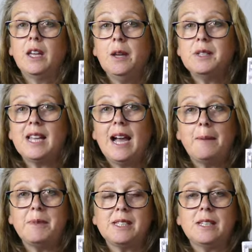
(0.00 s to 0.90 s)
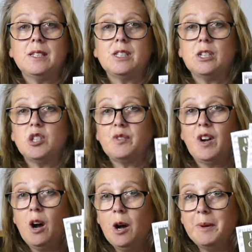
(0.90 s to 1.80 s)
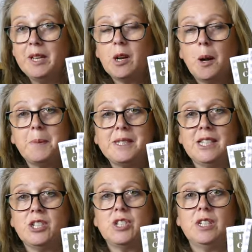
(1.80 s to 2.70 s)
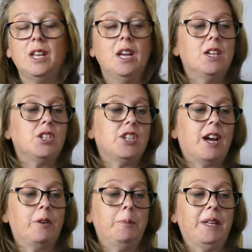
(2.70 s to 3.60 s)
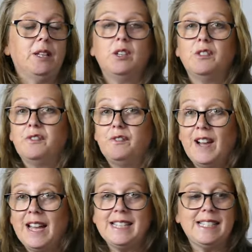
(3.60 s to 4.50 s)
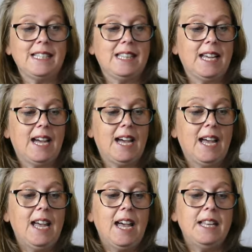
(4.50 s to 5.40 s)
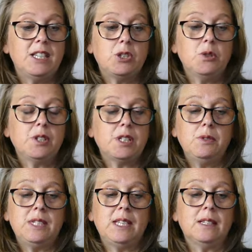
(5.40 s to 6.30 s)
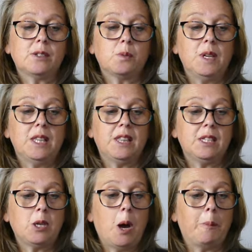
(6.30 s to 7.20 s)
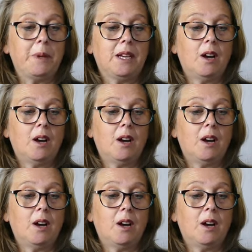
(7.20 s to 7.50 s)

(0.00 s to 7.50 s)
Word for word: go to Amazon and search for Harmony and Composition Sharon Bill, you'll find it there. And it also deals with the topic